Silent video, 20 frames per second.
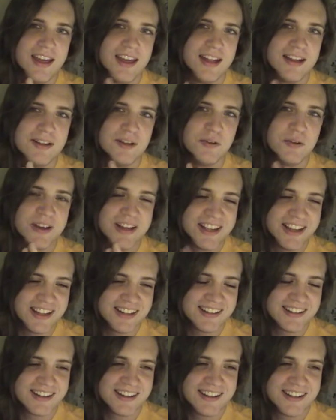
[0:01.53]
Hello
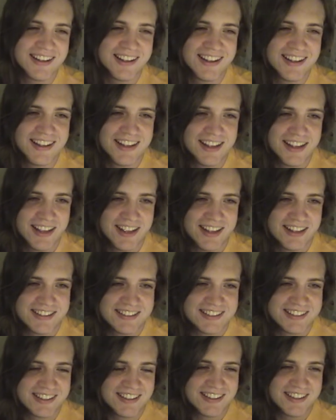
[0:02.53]
again.
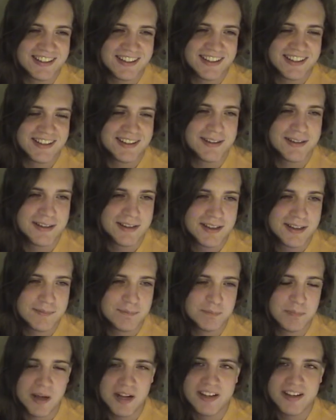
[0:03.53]
It's
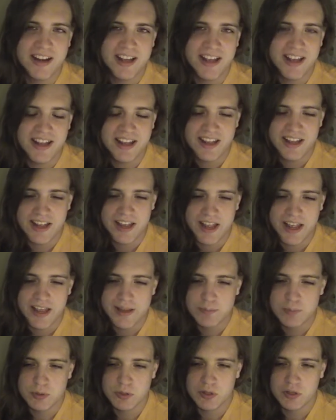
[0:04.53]
Monday,
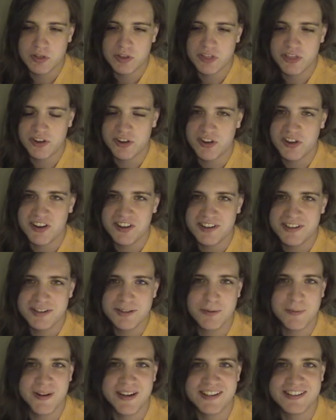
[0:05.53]
April 3rd,
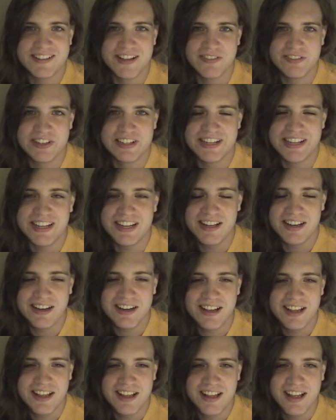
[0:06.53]

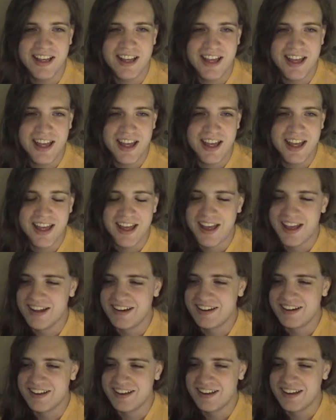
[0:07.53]
2017,
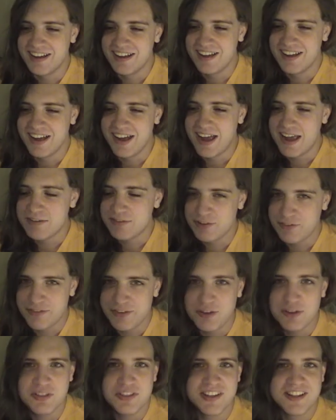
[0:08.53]
and I have a
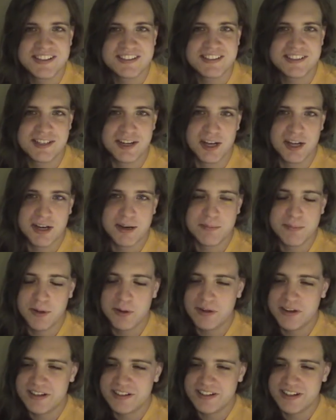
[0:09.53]
few things to talk
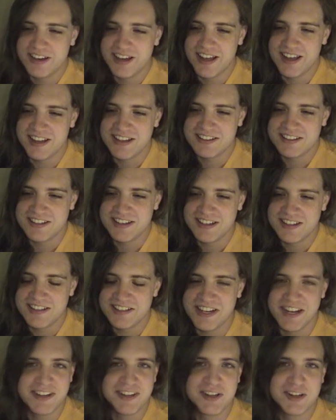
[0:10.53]
about in today's
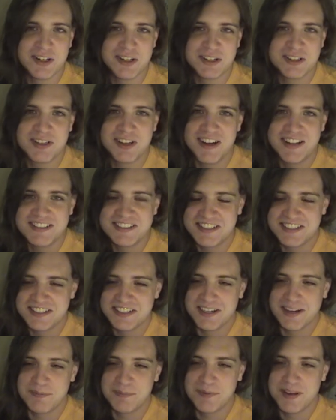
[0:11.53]
gender
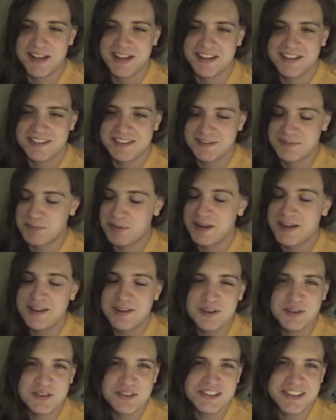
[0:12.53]
transition update. Some pretty
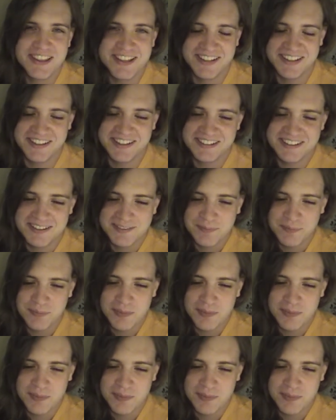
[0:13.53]
cool things.